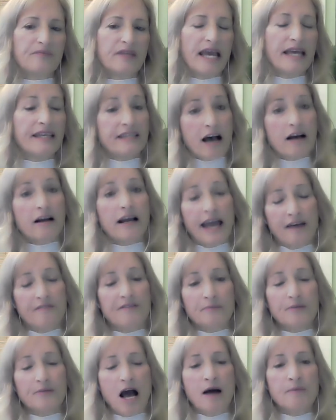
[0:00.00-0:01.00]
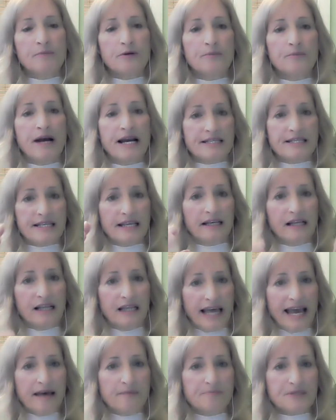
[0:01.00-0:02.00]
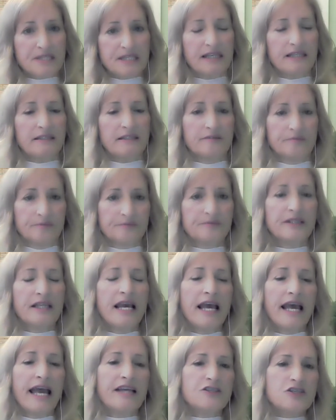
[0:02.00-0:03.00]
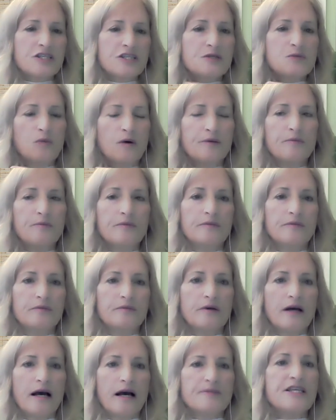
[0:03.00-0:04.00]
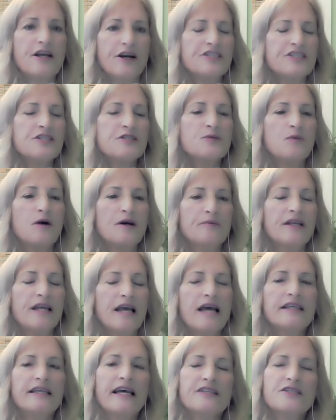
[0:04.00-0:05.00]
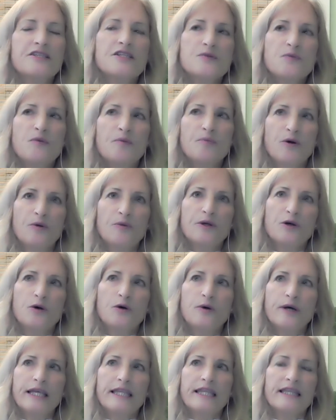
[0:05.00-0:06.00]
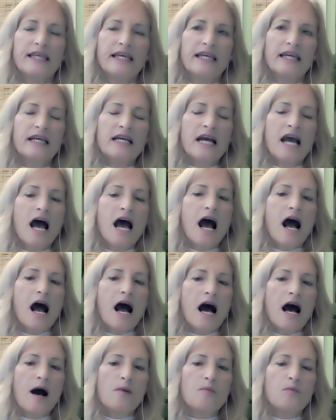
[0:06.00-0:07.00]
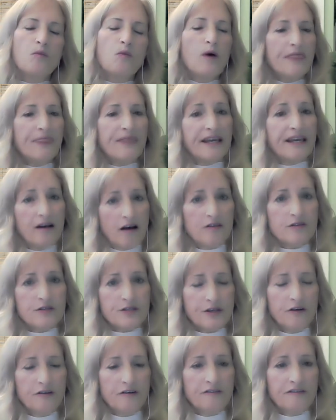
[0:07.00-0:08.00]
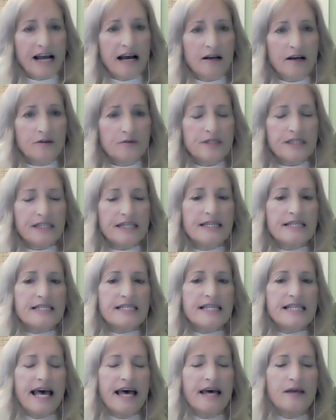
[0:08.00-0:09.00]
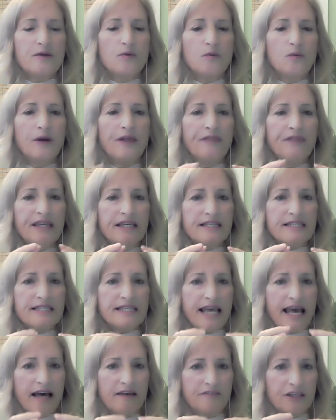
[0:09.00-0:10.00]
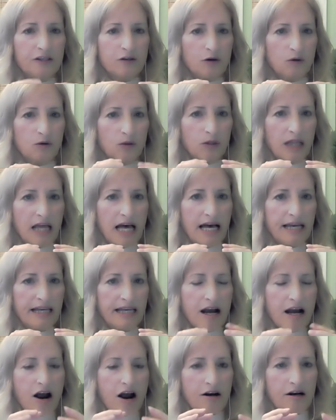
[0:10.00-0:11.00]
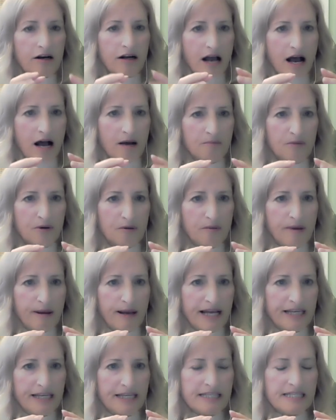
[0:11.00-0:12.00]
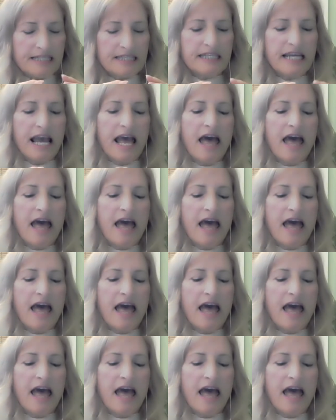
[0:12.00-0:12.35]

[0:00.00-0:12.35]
not have them compromised and collapsing. And just one, I'm sorry, just one, yeah, just one more real quick thing. What they also found is that when these alveoli are compromised,